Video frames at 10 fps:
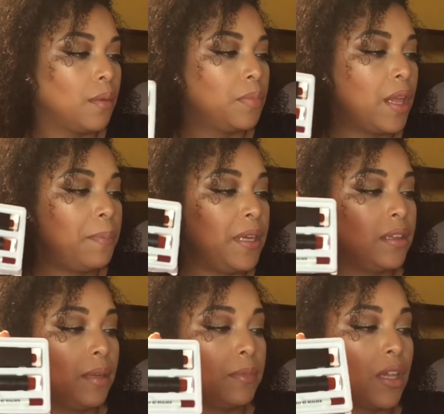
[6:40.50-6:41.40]

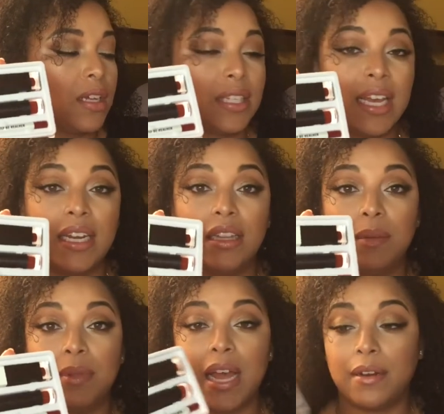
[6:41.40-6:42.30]
plumping lip gloss, and a
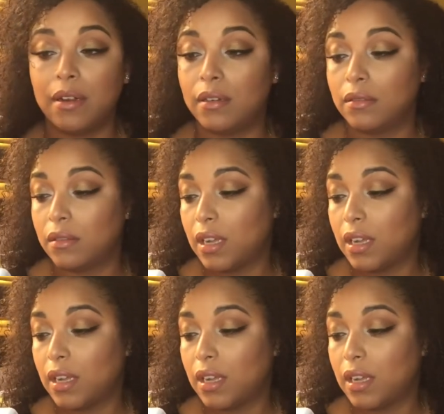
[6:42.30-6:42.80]
lip liner.